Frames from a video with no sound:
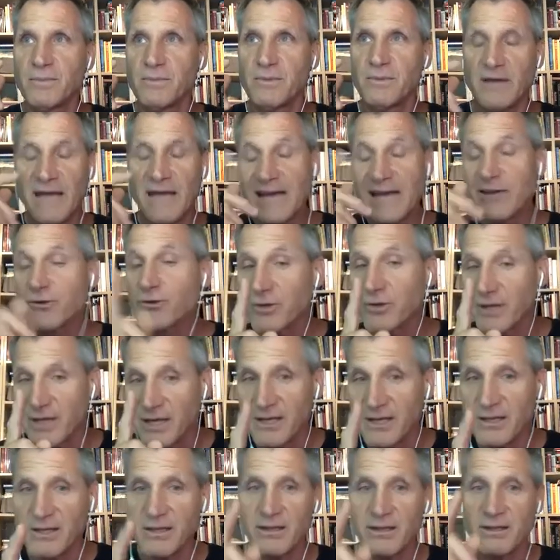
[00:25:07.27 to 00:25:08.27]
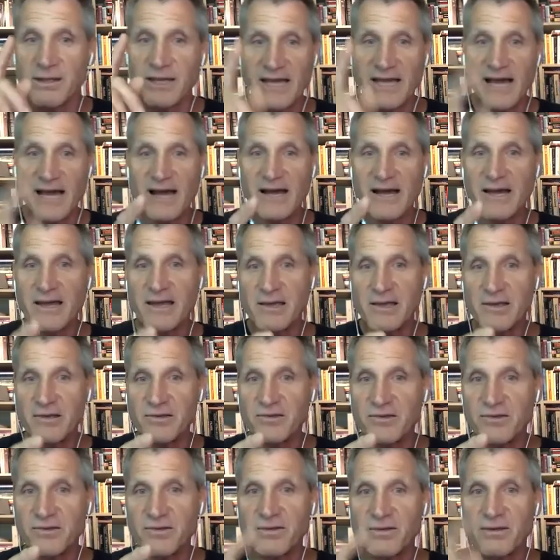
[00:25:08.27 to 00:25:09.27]
actually the
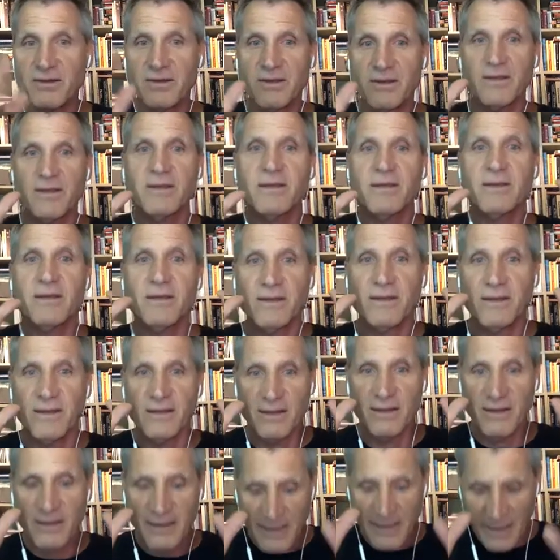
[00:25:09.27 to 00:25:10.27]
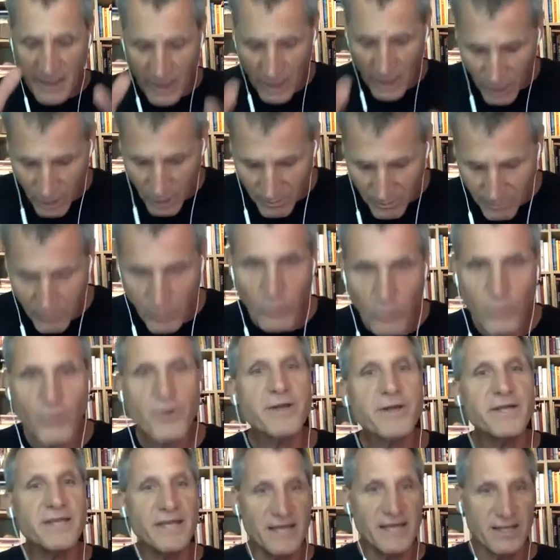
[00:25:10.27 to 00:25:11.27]
eyes help
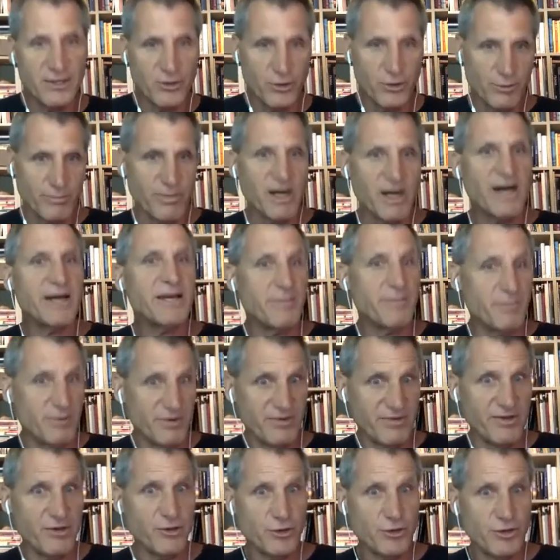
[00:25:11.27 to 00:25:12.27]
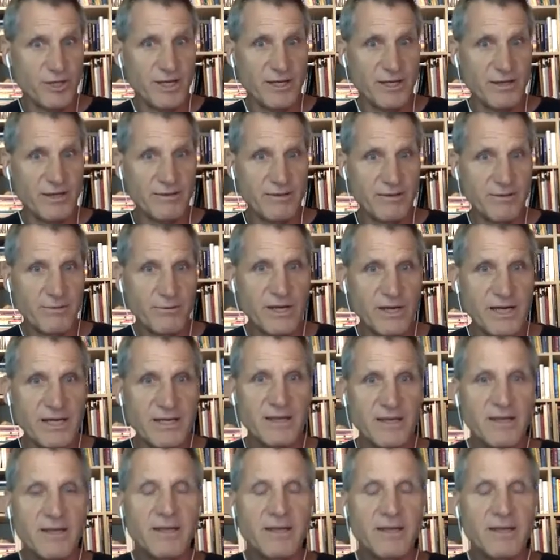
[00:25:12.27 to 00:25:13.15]
orient your body positioning, right?